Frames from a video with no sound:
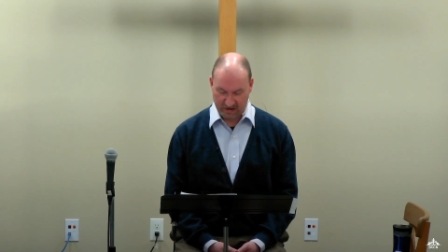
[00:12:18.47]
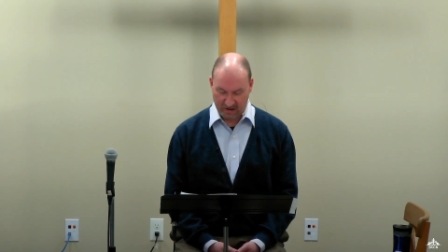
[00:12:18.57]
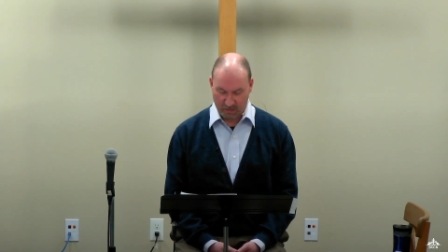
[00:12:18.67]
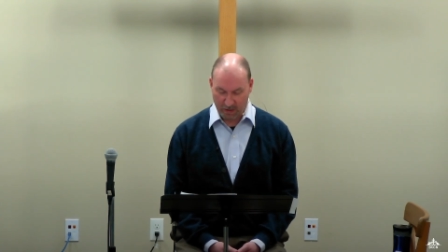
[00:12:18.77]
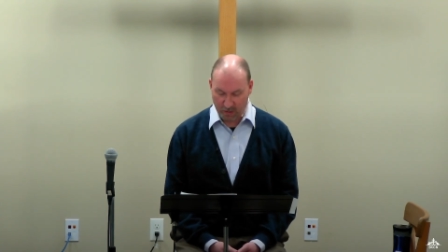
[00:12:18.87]

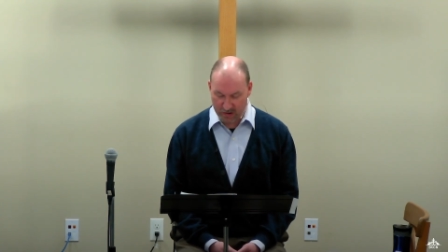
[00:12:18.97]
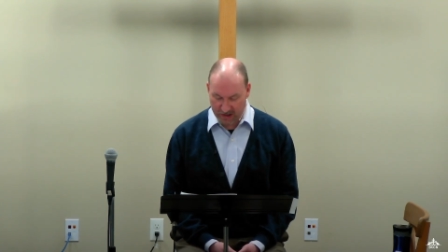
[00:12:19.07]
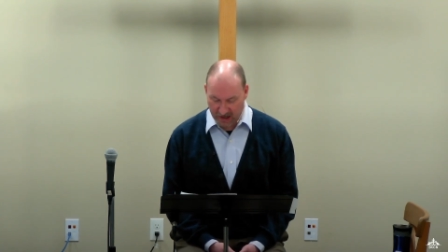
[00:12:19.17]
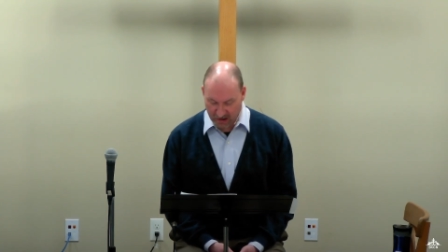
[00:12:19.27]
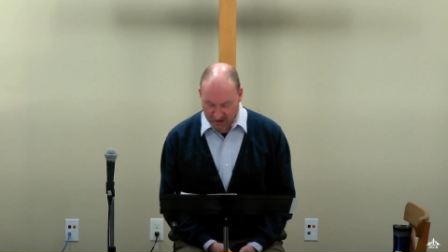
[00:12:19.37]
but
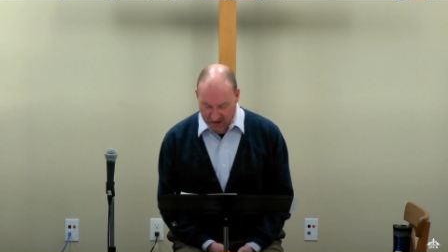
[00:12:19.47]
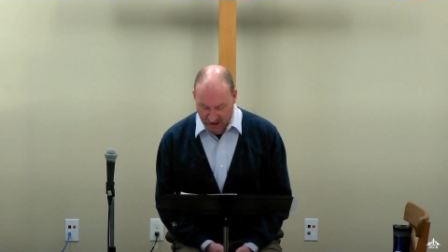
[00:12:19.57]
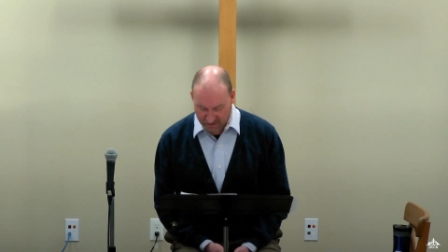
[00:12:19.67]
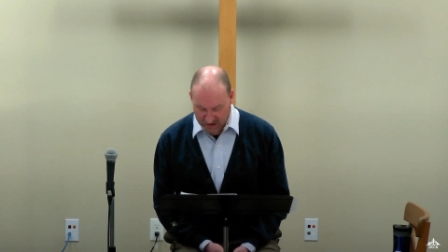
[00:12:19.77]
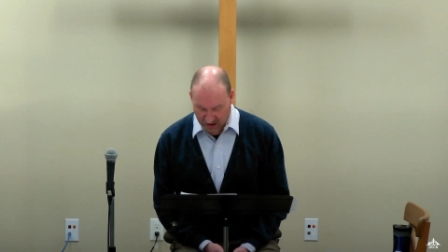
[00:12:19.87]
present
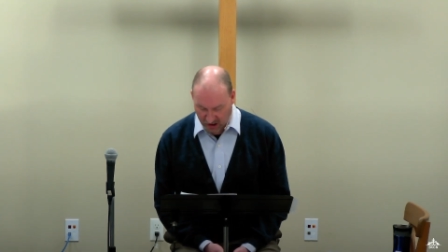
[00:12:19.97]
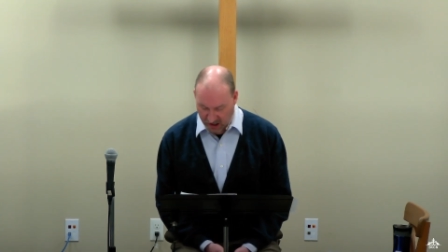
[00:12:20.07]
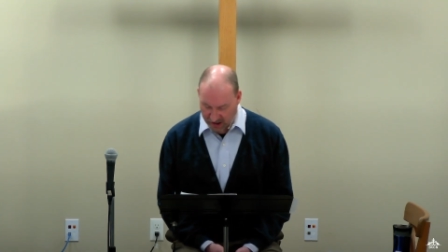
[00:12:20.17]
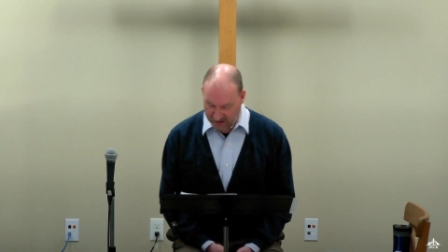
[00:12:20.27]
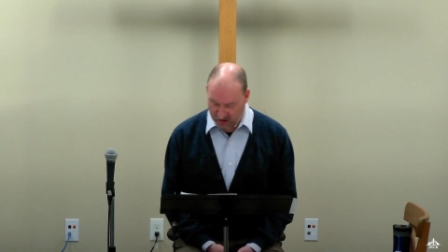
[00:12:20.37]
yourselves to
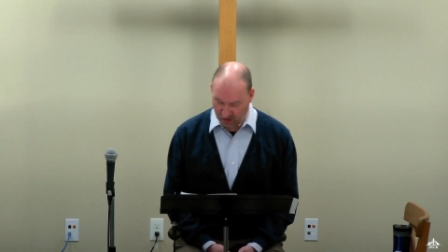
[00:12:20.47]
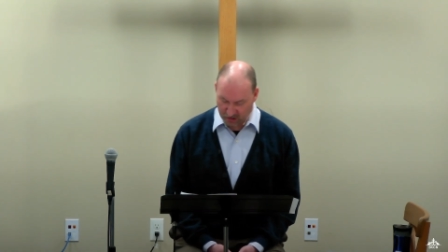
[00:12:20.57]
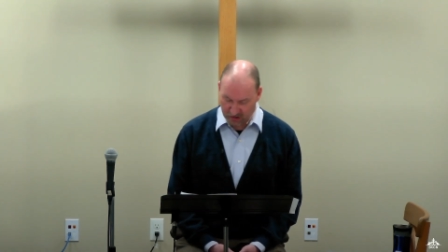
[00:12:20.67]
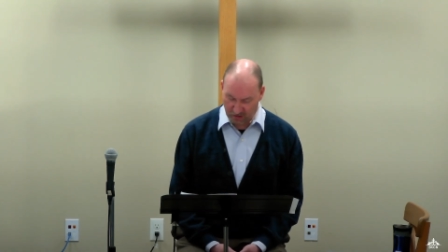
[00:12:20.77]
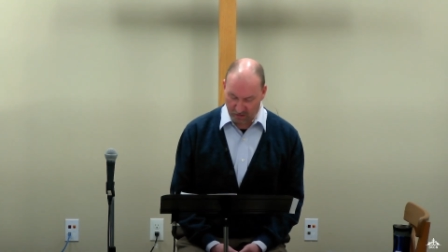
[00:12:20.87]
God as those
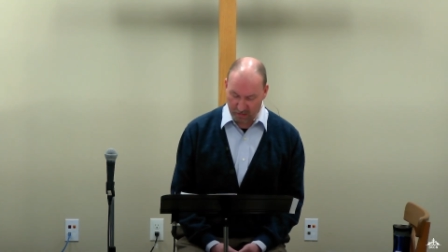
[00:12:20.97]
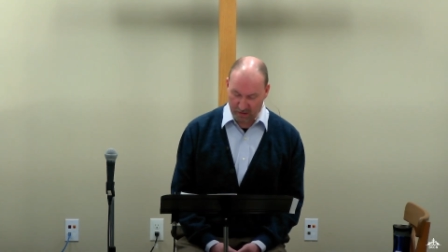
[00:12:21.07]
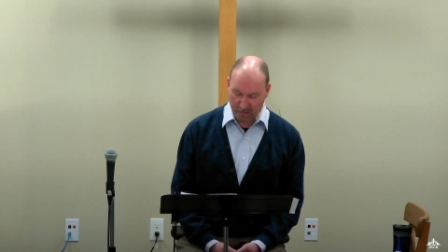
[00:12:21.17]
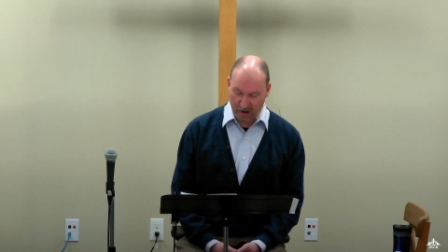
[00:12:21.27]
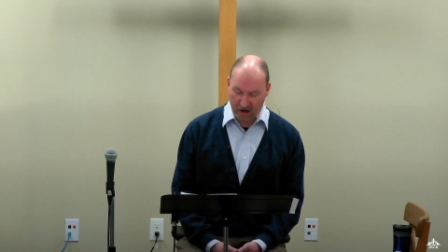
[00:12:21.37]
who have been
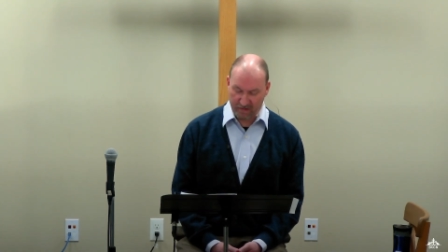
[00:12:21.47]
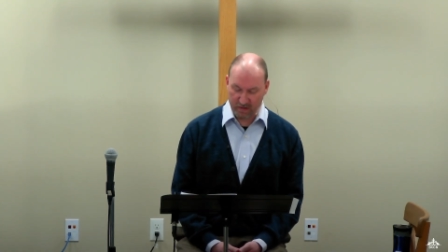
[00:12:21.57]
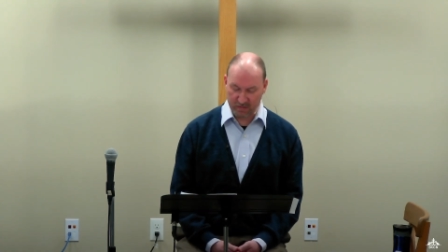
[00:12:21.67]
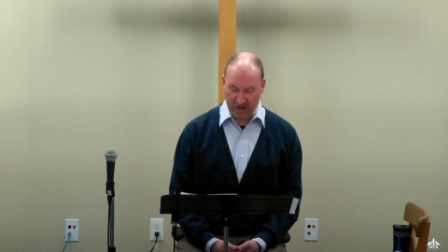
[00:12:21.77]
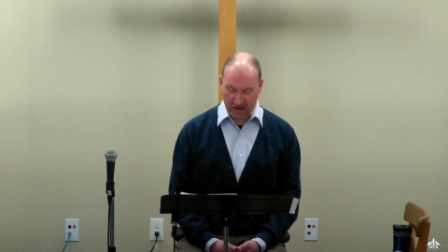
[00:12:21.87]
brought from
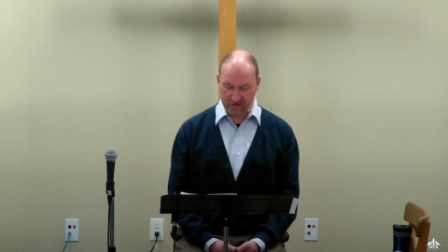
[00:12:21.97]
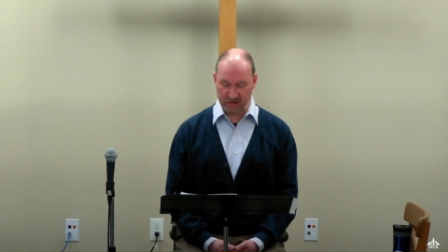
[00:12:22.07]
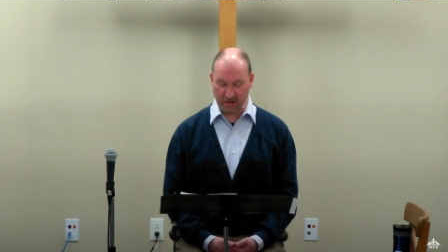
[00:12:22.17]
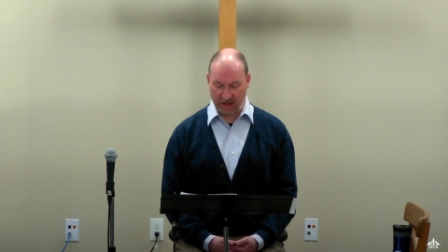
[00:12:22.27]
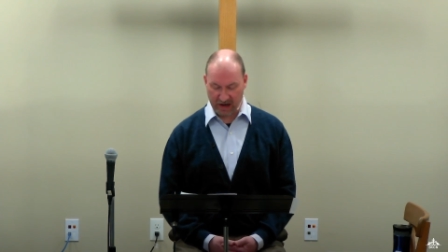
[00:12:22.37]
death to
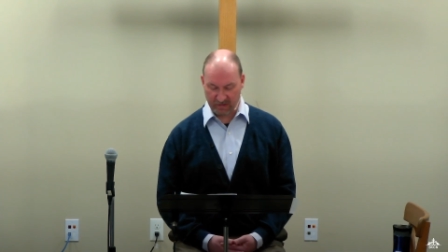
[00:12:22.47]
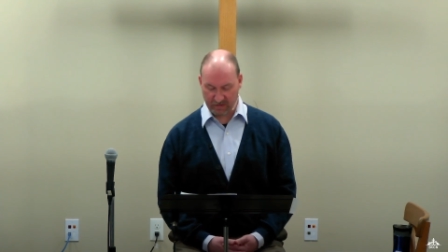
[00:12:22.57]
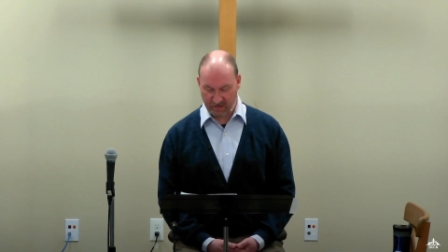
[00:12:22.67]
life,